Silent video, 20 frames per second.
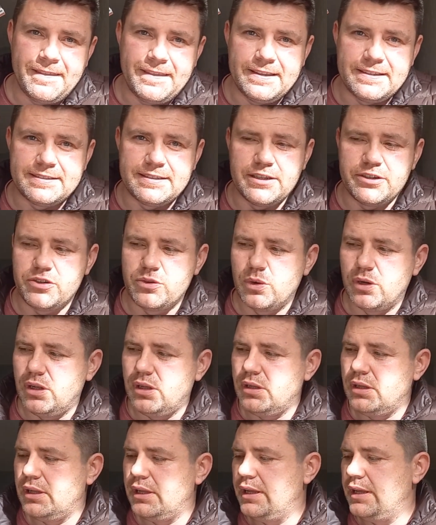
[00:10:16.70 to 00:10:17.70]
is the
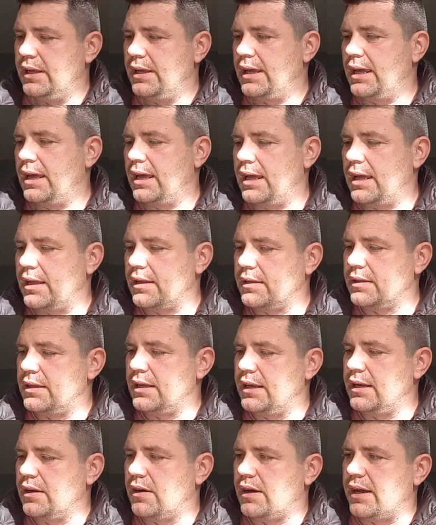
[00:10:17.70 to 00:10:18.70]
drill, and
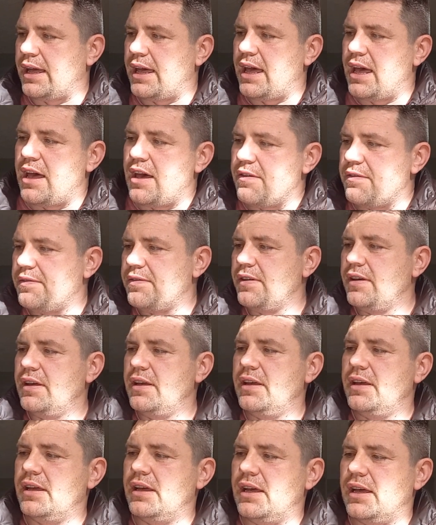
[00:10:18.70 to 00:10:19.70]
then I have
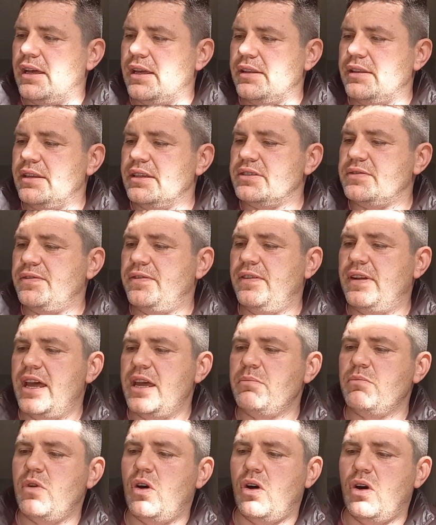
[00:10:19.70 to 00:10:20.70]
this
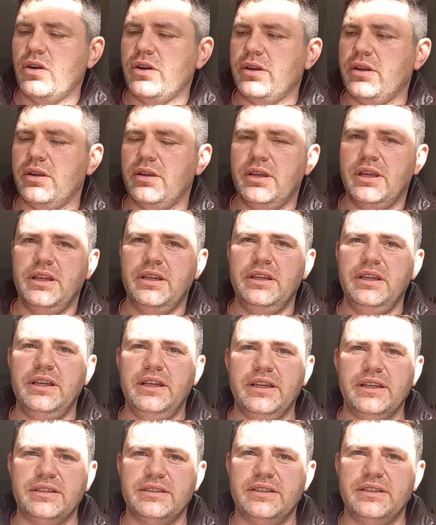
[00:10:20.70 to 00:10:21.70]
flame on
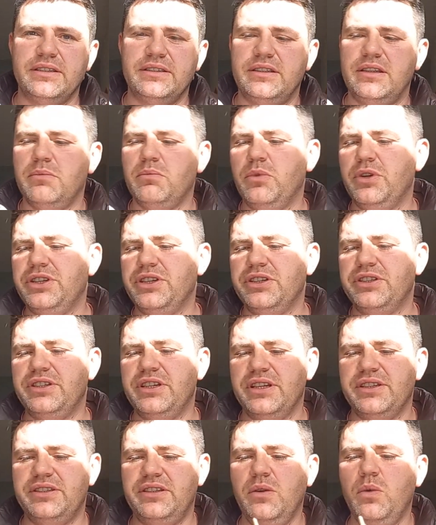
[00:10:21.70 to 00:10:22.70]
annealing system, which is
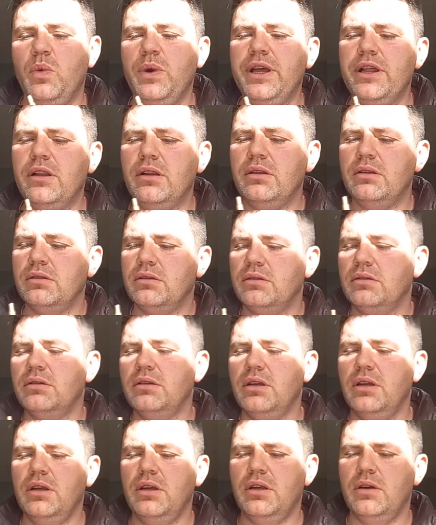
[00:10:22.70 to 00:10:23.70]
just a wheel
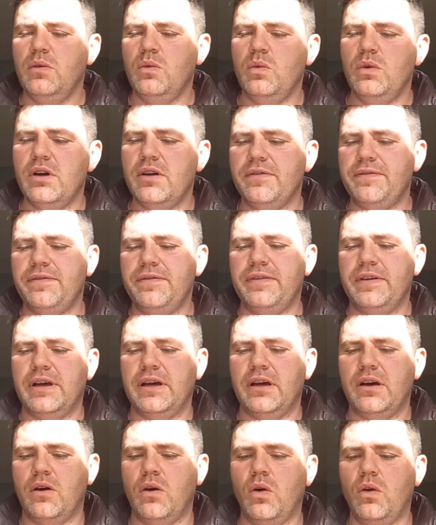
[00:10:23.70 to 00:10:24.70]
with
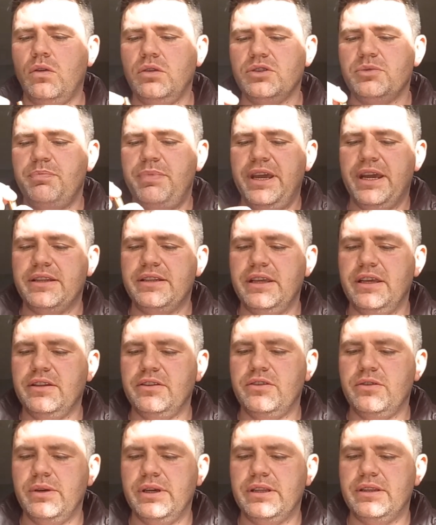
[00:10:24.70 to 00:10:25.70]
a hole specced
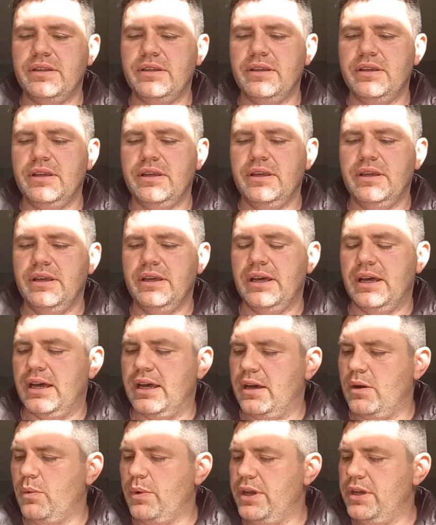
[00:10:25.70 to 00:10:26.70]
into it,
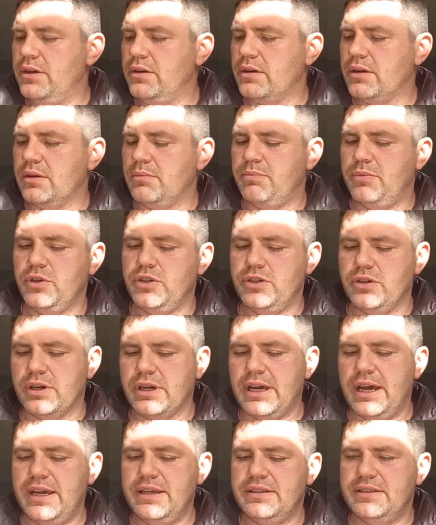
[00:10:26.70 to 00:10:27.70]
where you can put your
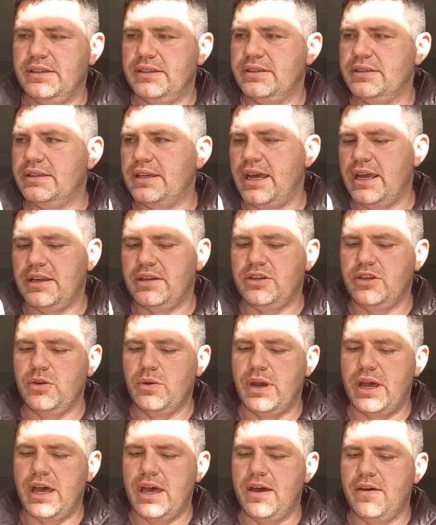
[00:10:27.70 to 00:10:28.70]
cases, and
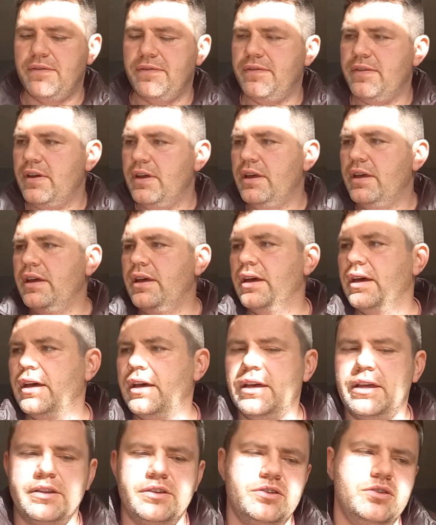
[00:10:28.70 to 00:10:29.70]
you
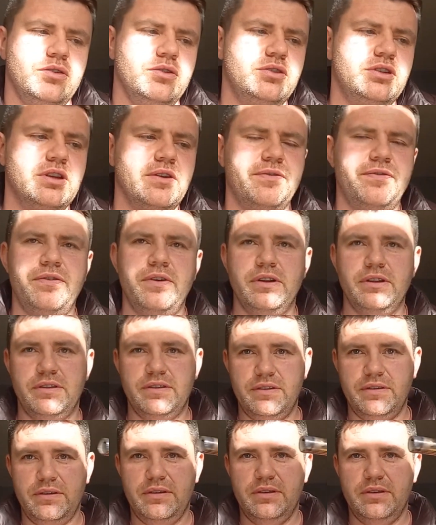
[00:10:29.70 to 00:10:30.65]
have two different